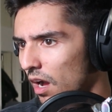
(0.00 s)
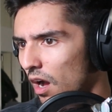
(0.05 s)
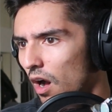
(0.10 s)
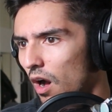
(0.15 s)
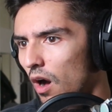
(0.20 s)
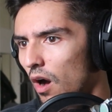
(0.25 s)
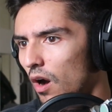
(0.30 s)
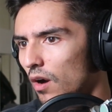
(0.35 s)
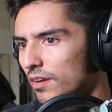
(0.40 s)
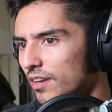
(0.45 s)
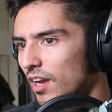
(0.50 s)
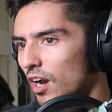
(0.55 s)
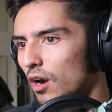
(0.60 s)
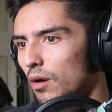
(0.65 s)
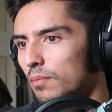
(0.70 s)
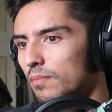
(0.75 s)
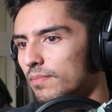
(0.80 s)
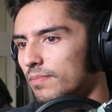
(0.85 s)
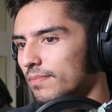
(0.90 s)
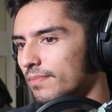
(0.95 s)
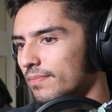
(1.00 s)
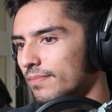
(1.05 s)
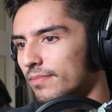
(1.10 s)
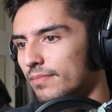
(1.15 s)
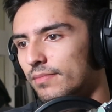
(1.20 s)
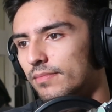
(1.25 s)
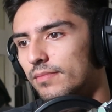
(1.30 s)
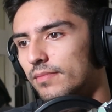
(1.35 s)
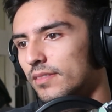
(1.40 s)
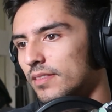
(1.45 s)
Oh no.
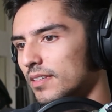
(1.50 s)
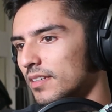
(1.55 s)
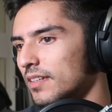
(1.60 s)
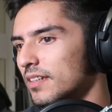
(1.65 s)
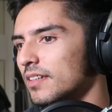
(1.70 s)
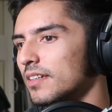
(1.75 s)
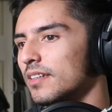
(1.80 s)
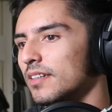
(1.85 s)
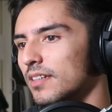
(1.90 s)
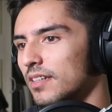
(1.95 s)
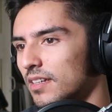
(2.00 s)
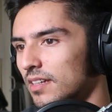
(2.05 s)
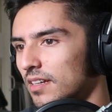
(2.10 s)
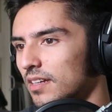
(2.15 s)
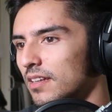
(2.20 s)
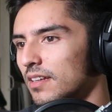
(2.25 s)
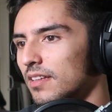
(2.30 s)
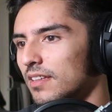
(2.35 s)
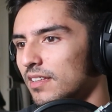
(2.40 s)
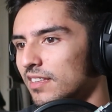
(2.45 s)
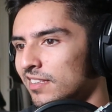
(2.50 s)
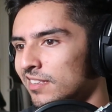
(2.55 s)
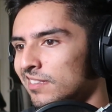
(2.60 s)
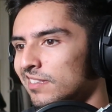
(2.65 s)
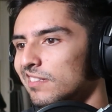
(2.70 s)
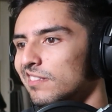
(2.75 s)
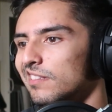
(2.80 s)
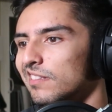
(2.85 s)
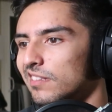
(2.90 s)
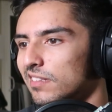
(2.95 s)
McDonald, McDonald Tipungwuti though
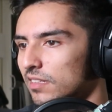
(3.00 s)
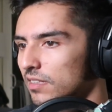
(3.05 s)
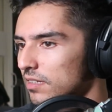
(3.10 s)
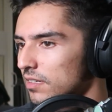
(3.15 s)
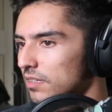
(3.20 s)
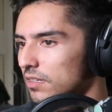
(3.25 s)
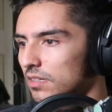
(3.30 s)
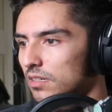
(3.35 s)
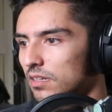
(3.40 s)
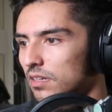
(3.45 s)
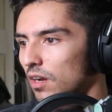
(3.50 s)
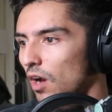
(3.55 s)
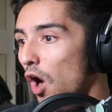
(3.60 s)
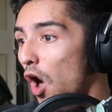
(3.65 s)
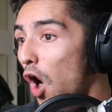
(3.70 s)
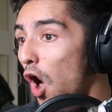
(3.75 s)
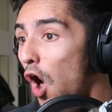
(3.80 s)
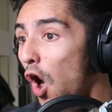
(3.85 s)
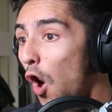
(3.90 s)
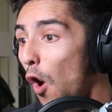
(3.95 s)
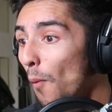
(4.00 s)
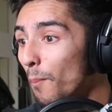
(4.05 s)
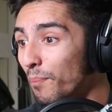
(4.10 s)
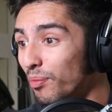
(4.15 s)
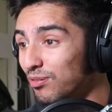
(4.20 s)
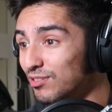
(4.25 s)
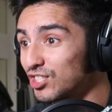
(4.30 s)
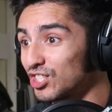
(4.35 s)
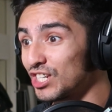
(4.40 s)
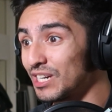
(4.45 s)
from nowhere. Oh,
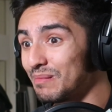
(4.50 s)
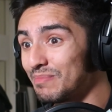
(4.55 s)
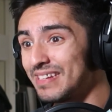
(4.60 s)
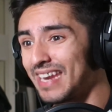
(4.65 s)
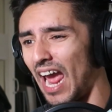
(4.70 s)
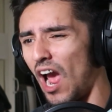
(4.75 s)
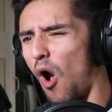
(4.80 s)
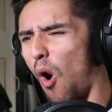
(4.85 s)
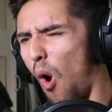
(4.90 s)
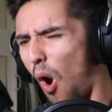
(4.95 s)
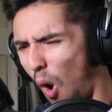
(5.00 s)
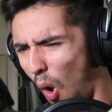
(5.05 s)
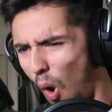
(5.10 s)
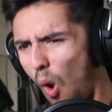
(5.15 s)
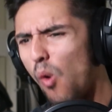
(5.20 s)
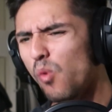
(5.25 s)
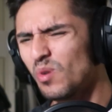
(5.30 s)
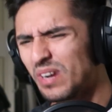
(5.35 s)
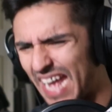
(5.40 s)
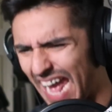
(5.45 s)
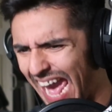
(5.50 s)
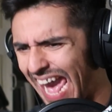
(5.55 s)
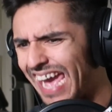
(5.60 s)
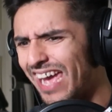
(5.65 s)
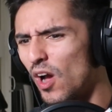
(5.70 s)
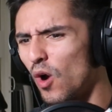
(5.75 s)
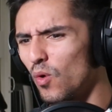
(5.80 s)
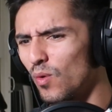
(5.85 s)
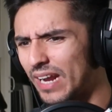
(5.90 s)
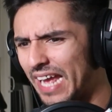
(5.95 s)
push him down.
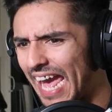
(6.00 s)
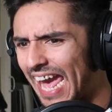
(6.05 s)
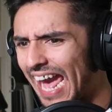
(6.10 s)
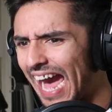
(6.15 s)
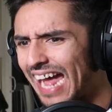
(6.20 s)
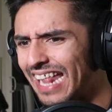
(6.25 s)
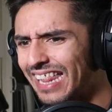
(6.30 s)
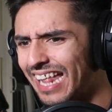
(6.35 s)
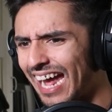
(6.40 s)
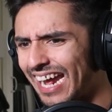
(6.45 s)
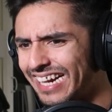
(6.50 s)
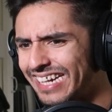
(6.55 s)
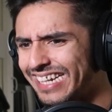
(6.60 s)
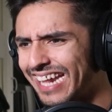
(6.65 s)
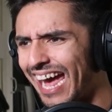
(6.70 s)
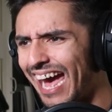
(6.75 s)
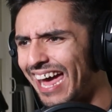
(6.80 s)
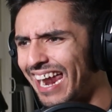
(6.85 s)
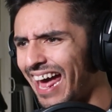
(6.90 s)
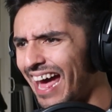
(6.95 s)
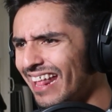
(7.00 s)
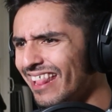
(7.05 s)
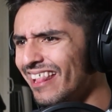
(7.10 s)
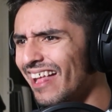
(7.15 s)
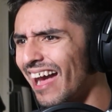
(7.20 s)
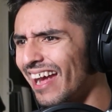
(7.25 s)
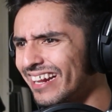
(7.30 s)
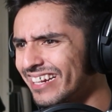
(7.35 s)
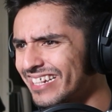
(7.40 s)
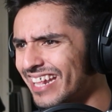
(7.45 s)
Okay, okay, I like that. I
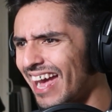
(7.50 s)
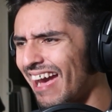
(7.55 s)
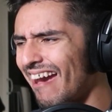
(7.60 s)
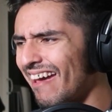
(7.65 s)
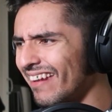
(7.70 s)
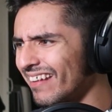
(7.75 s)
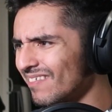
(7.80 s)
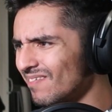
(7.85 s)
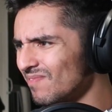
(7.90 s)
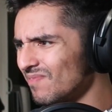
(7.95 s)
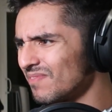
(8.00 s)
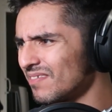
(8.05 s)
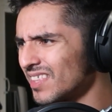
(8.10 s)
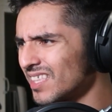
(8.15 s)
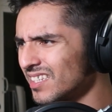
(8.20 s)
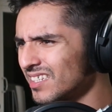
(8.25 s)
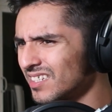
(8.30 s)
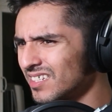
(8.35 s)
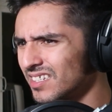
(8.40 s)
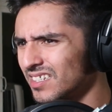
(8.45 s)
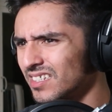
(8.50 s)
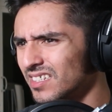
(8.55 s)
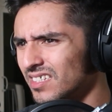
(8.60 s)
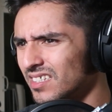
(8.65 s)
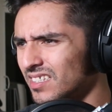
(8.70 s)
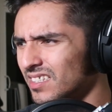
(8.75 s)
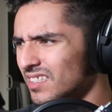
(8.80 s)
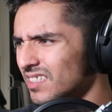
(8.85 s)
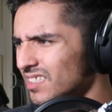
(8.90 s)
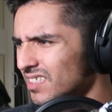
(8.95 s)
like that. They're on
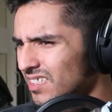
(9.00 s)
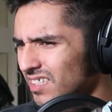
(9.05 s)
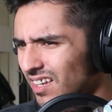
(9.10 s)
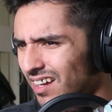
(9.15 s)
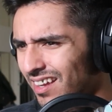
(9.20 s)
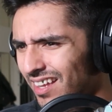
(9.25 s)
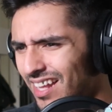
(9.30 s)
the outside.